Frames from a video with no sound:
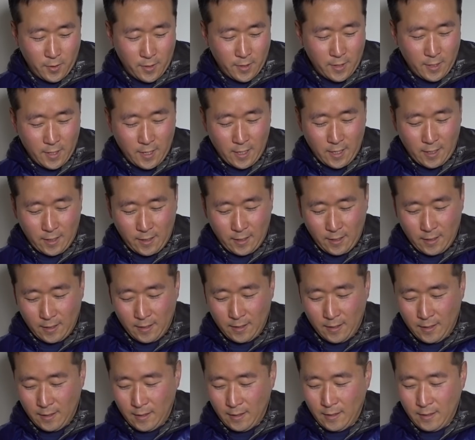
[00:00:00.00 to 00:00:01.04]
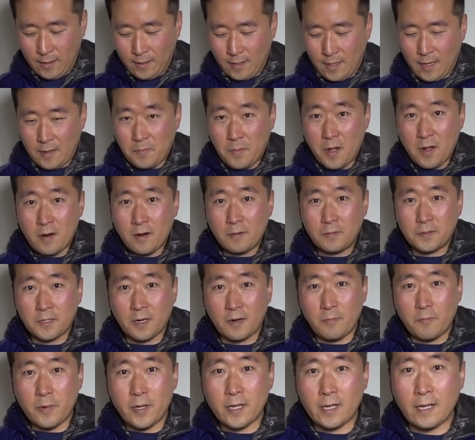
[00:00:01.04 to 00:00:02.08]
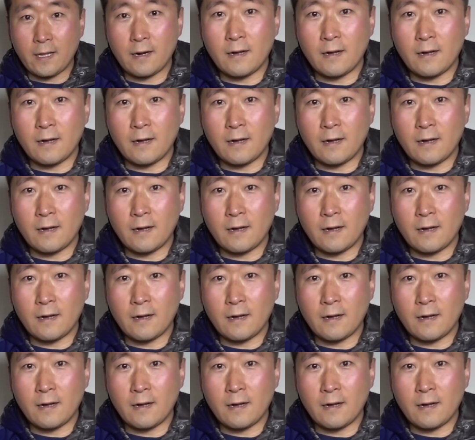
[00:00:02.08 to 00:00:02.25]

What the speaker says: thick. Like, my arms aren't big at